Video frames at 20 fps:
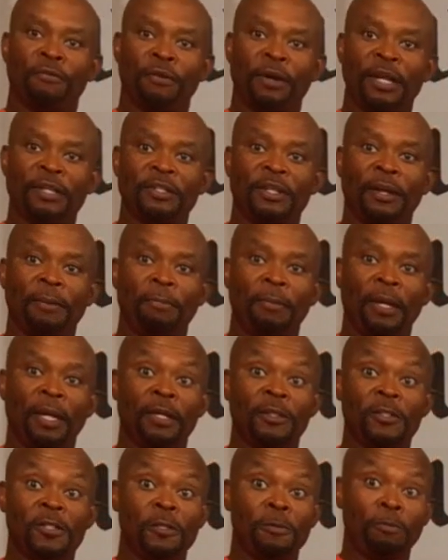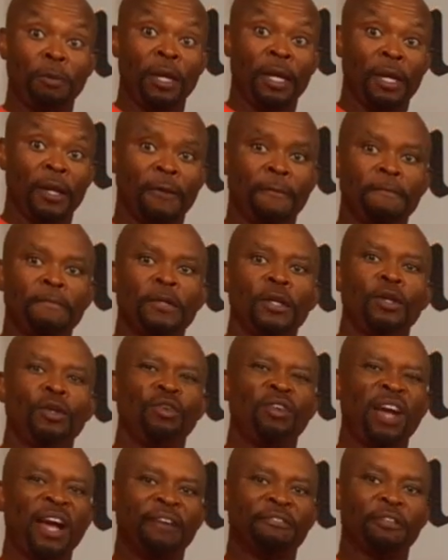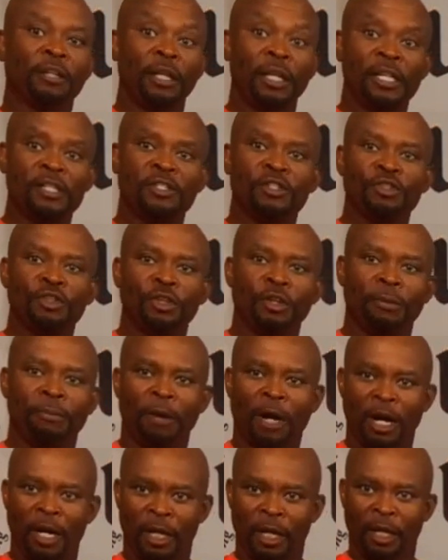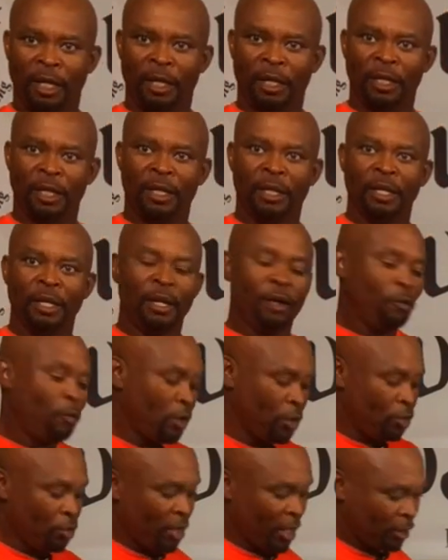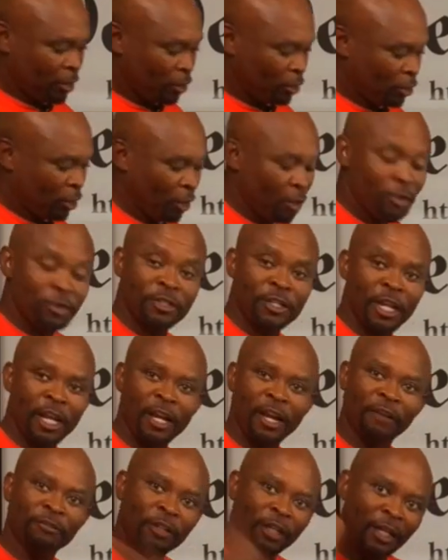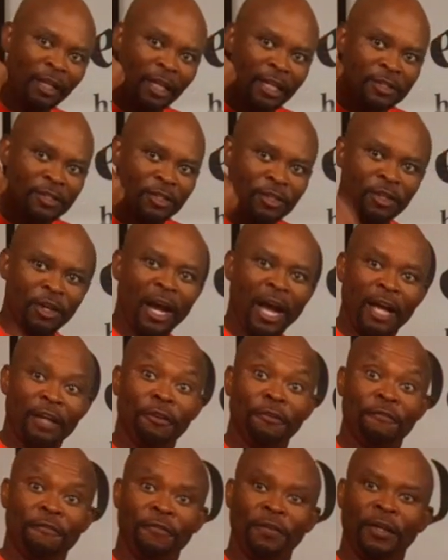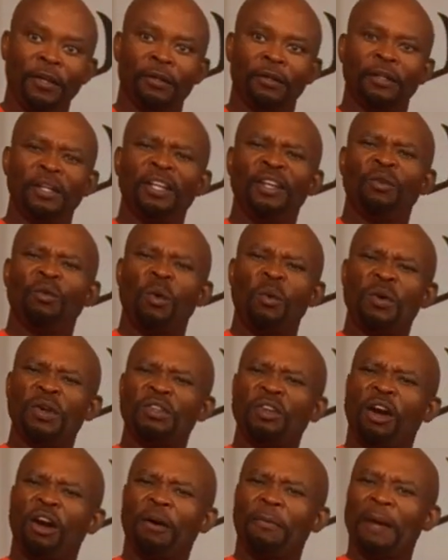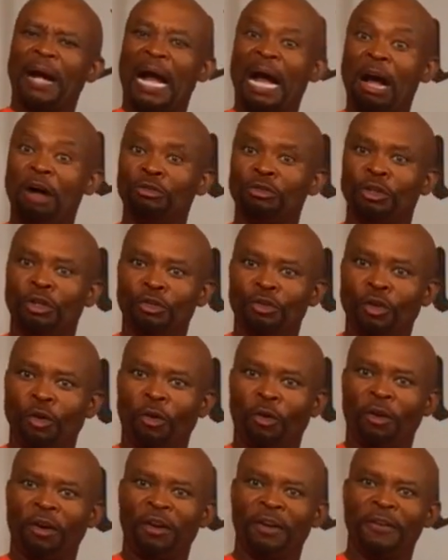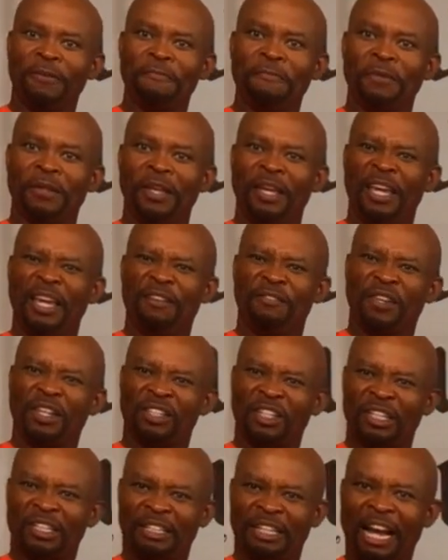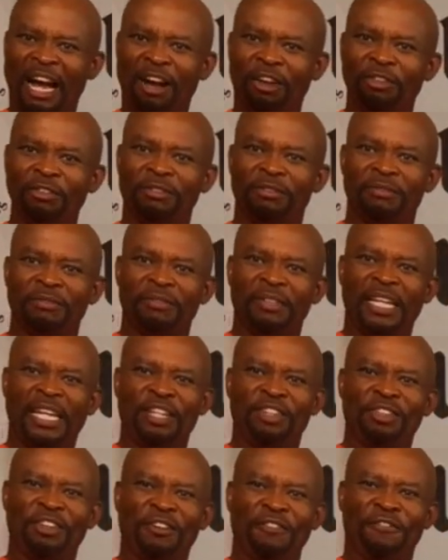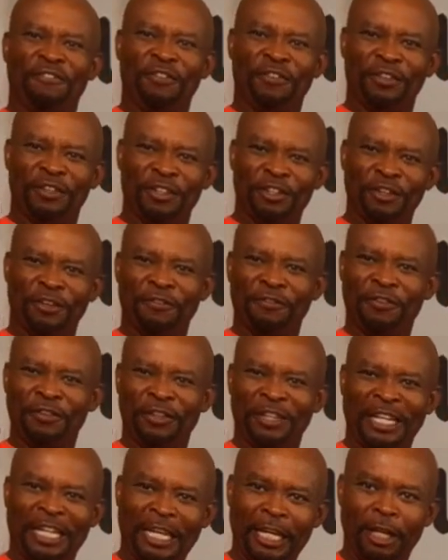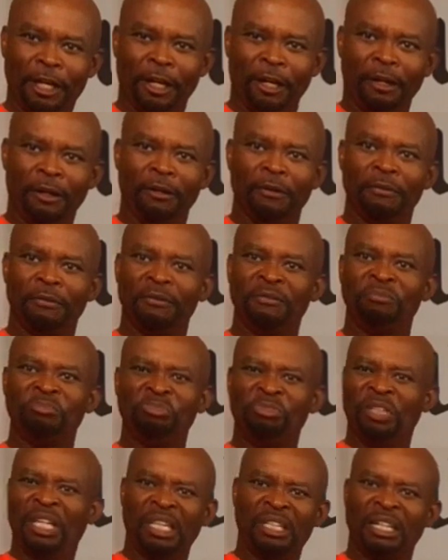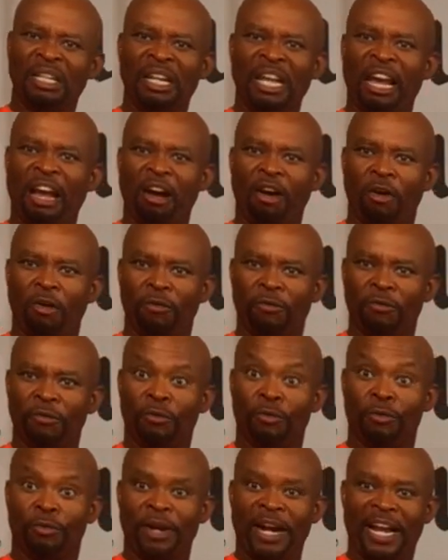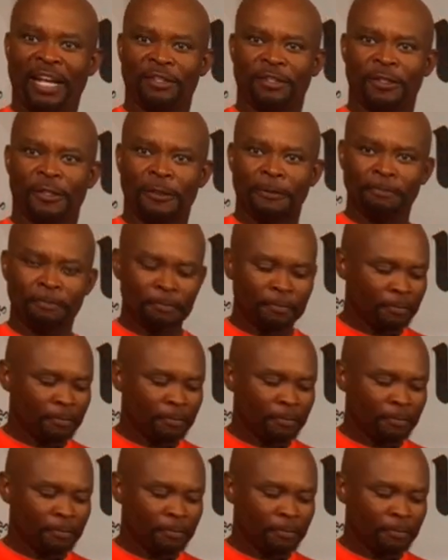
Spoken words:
Rest can mean spin. You have to listen to your body. When you get to Thursday, you have to listen to how you feel. What we talk about out the door. If there's a doubt and you don't feel eager, take the day off, rest.